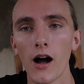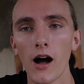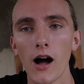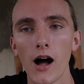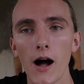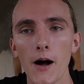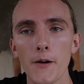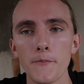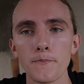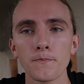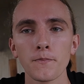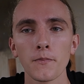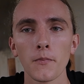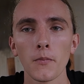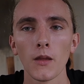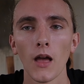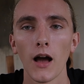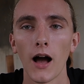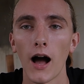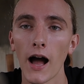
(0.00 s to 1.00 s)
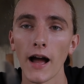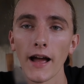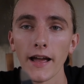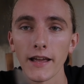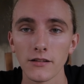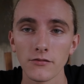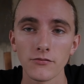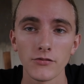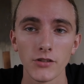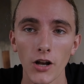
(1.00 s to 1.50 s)

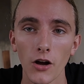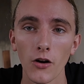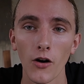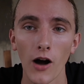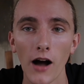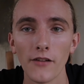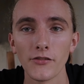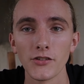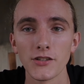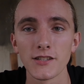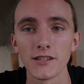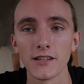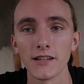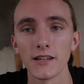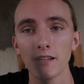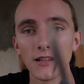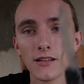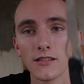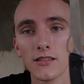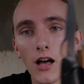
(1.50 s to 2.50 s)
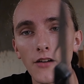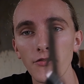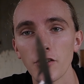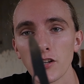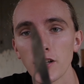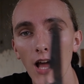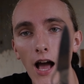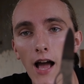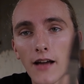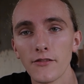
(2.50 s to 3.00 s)
I, you know, obviously
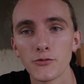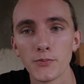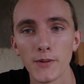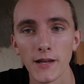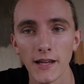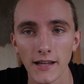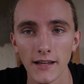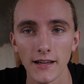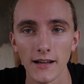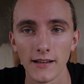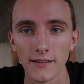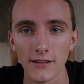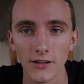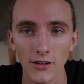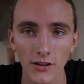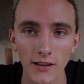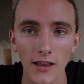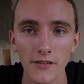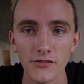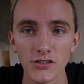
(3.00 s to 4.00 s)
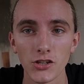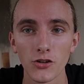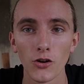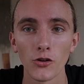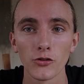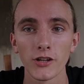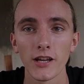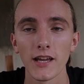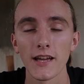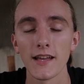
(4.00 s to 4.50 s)
loving knives, being a little
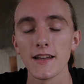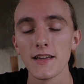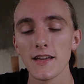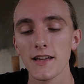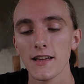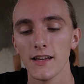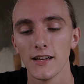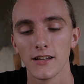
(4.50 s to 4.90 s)
11-year-old kid,